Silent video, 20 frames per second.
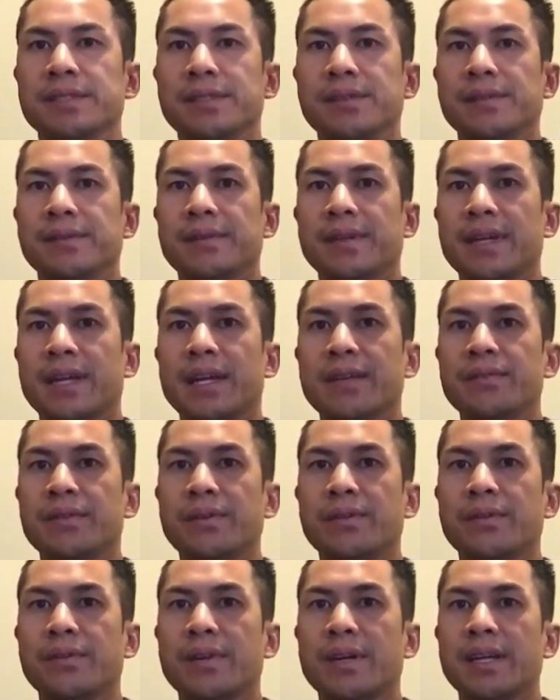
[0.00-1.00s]
So I have
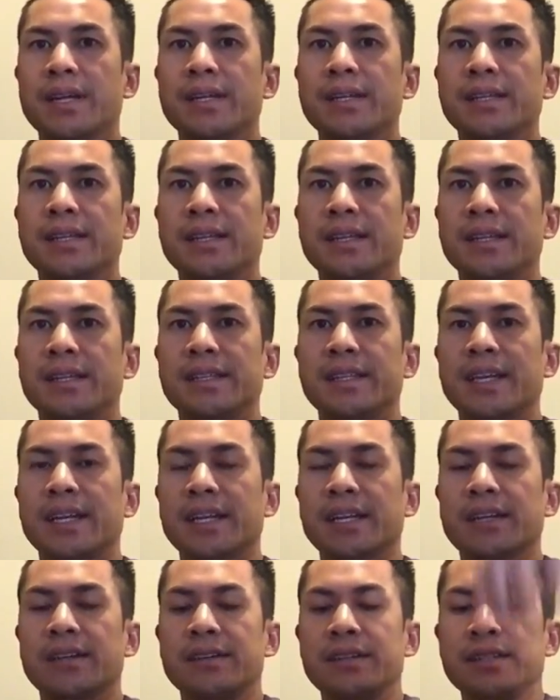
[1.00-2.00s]
it right in
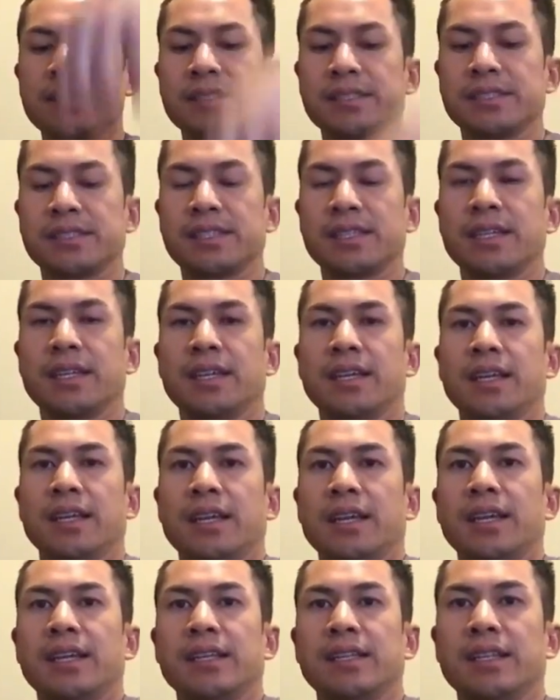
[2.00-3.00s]
that crease,
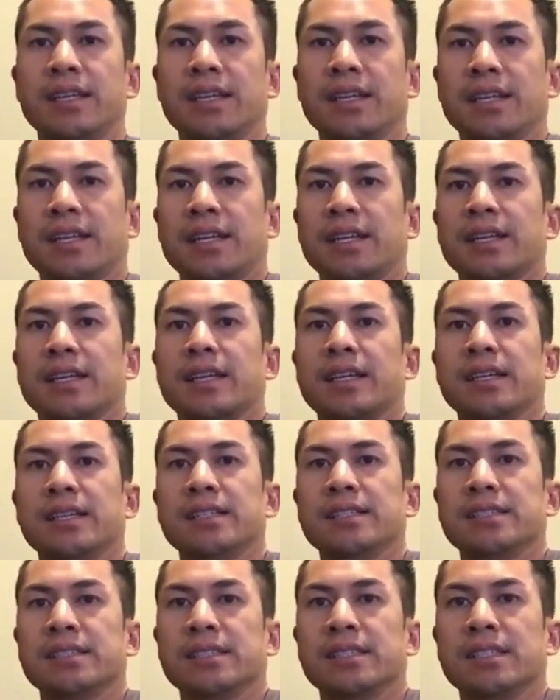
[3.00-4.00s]
and then I
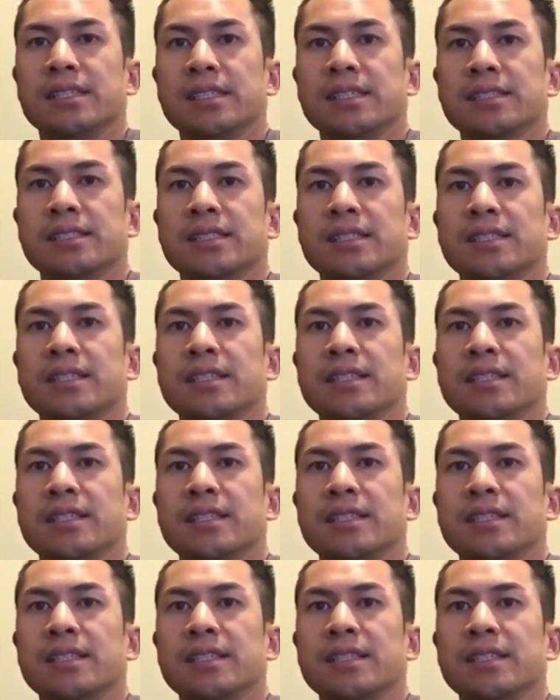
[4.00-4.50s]
can just